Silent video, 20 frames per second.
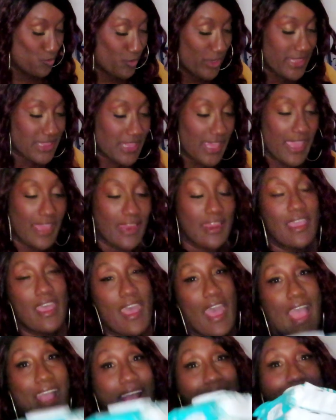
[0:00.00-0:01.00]
with that,
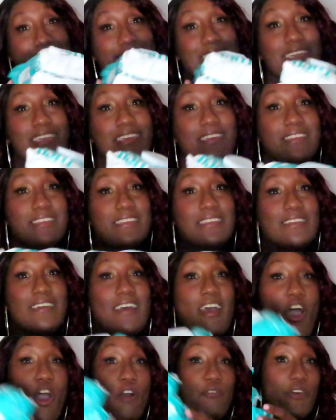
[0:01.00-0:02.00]
I got these
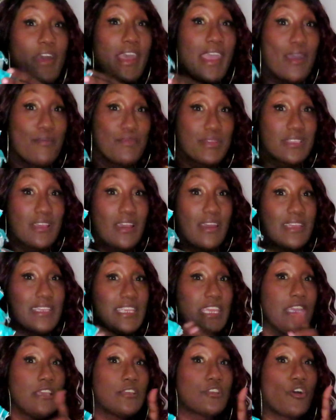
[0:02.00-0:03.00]
off of Amazon.
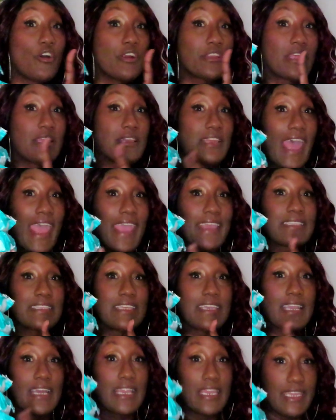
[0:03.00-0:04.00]
These are the
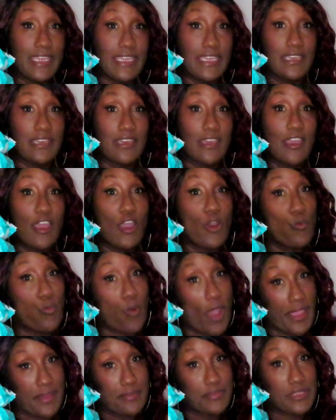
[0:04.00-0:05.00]
nice and clean
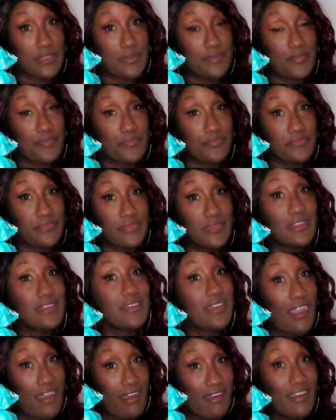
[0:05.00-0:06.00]
wipes.
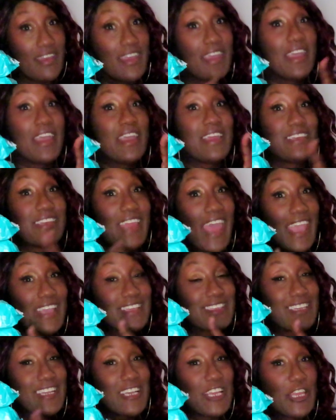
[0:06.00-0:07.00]
Yeah,
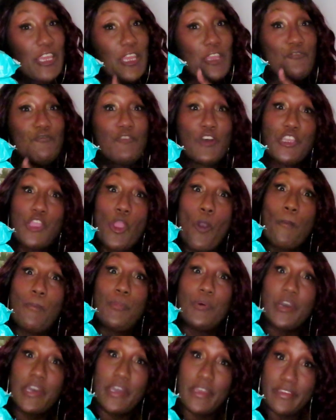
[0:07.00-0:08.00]
nice and clean for your
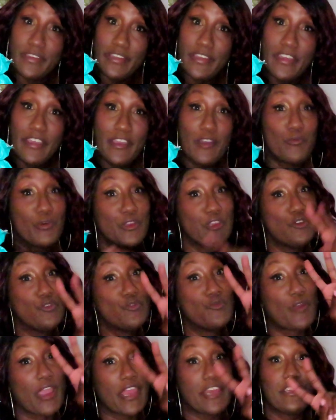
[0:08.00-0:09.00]
butt when
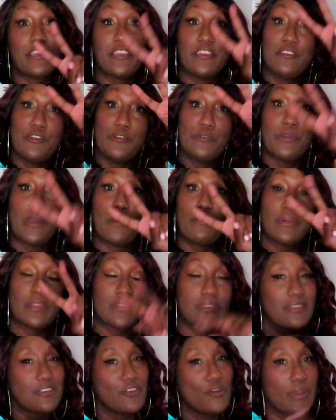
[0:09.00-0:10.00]
you ready to do
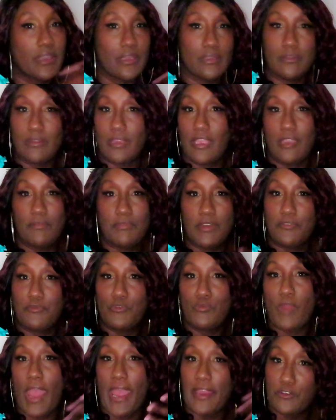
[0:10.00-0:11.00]
number so you can even
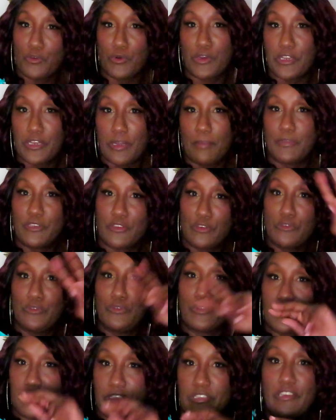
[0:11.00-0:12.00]
if you're not doing a number two
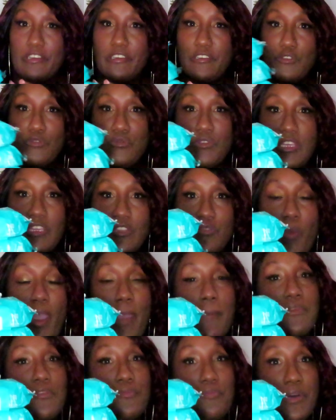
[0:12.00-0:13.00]
you can still use these
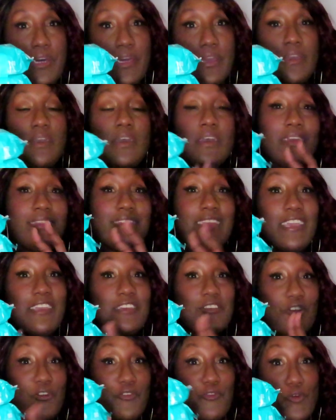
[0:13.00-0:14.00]
wipes but
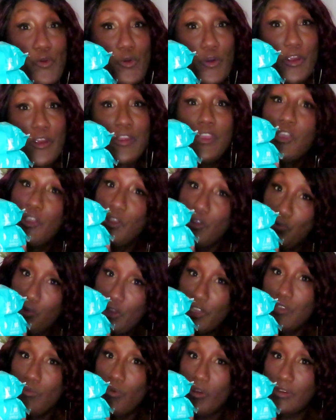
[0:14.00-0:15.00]
these are for
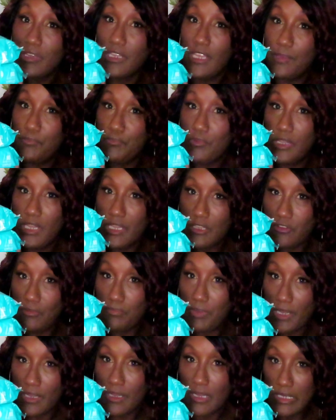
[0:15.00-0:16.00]
when you want to keep get
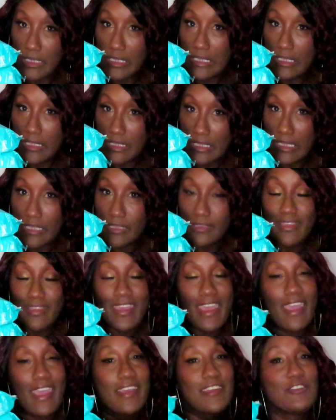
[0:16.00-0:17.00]
your butt clean sis
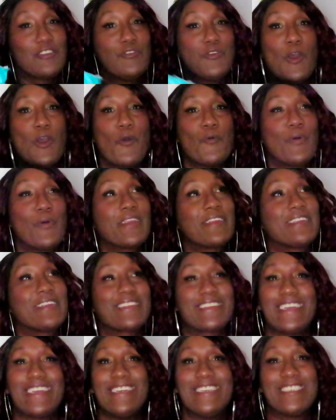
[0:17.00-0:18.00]
you know one of
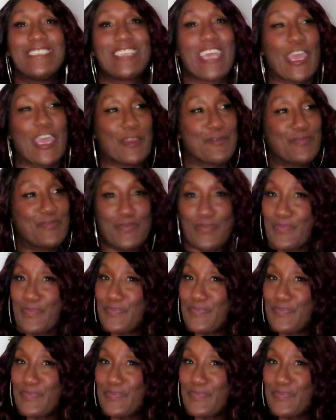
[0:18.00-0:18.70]
the things that